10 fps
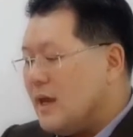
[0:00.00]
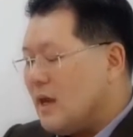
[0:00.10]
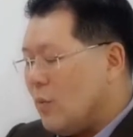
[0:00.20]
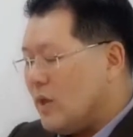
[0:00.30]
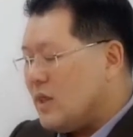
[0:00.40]

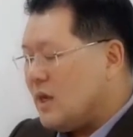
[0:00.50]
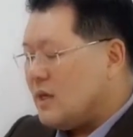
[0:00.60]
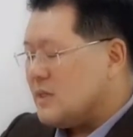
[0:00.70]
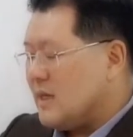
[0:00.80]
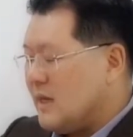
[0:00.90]
Now, one thing
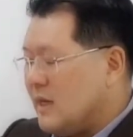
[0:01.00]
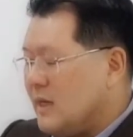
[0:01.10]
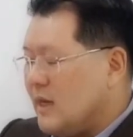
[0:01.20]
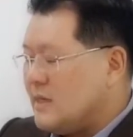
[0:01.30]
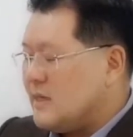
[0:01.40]
is that in
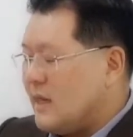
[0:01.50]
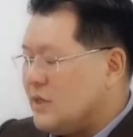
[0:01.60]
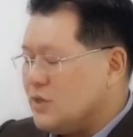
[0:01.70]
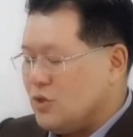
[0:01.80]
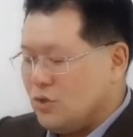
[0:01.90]

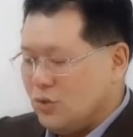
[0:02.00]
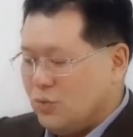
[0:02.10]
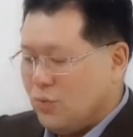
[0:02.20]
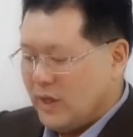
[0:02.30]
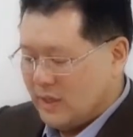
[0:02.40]
1992,
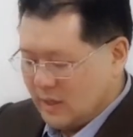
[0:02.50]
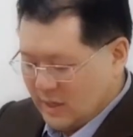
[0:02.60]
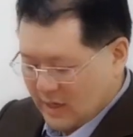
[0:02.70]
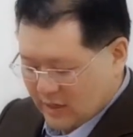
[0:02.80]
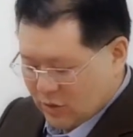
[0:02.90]
when
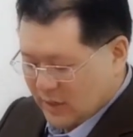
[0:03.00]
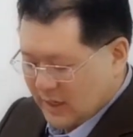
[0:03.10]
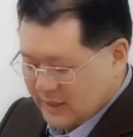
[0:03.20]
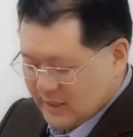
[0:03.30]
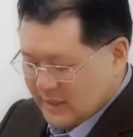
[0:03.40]
they
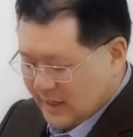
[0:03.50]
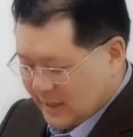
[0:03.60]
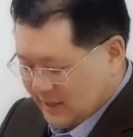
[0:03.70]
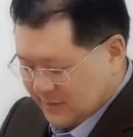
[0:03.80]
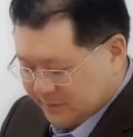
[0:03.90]
conducted
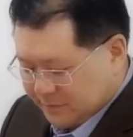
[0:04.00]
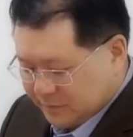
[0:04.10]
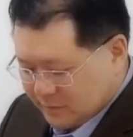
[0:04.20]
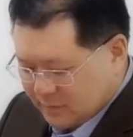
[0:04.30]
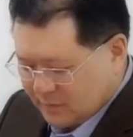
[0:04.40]
studies,
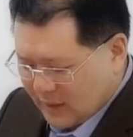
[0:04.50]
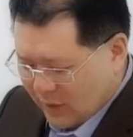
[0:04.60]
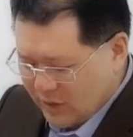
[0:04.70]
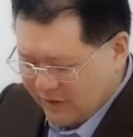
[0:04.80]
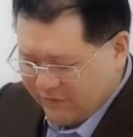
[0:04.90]

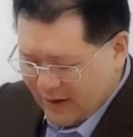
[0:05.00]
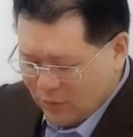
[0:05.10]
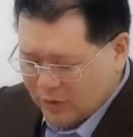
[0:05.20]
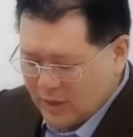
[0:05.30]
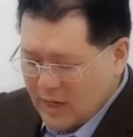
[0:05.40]
they
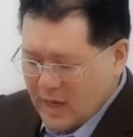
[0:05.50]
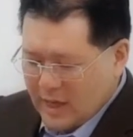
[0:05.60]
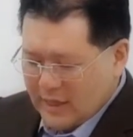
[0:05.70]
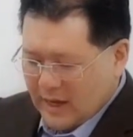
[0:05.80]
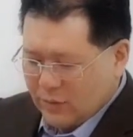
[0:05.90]
found
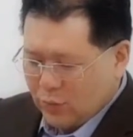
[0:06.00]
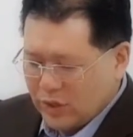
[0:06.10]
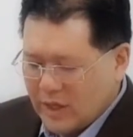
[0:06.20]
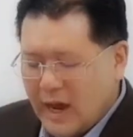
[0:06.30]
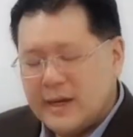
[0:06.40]
that
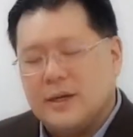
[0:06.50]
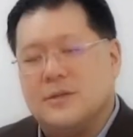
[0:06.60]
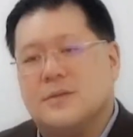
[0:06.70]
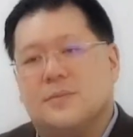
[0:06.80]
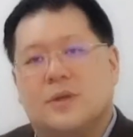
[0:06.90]
with
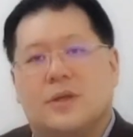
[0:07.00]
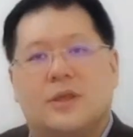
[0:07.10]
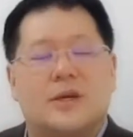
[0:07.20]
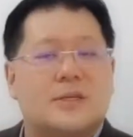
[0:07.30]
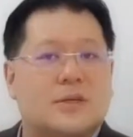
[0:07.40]
adults,
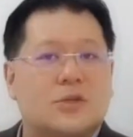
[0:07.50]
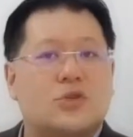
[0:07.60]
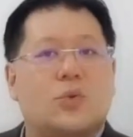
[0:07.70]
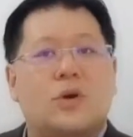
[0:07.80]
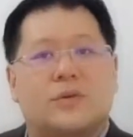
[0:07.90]
there's
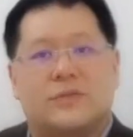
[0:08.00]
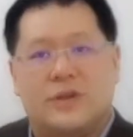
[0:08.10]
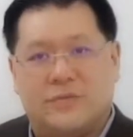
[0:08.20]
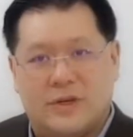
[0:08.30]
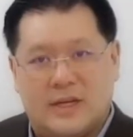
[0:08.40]
12
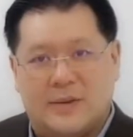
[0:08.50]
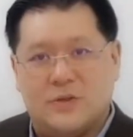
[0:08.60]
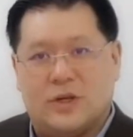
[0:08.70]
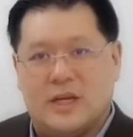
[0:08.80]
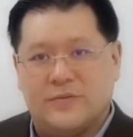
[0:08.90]
different types
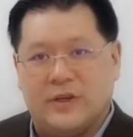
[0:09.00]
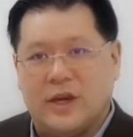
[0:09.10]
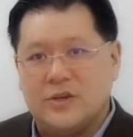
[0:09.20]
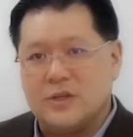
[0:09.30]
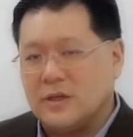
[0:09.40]
of
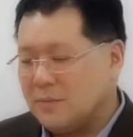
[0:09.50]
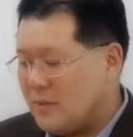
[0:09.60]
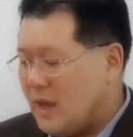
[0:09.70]
classification.